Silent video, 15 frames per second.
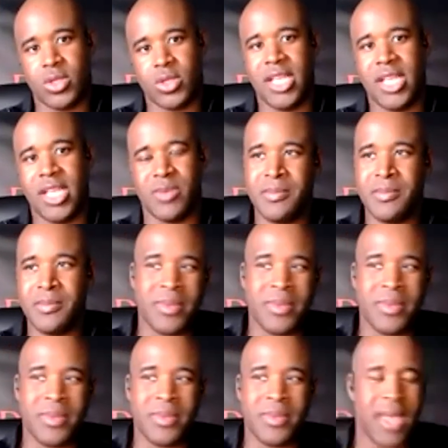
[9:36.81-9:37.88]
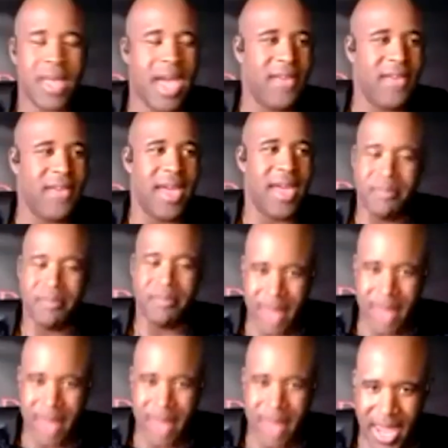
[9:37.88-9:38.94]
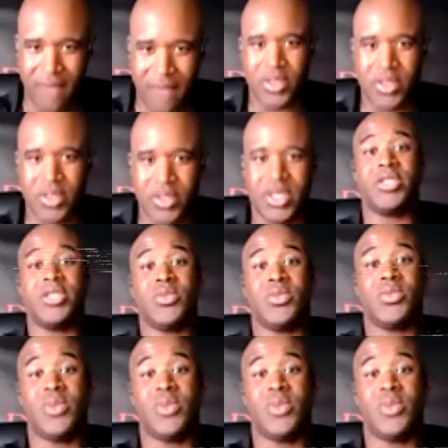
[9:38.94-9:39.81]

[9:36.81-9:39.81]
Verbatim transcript: engagement? I've had many conversations with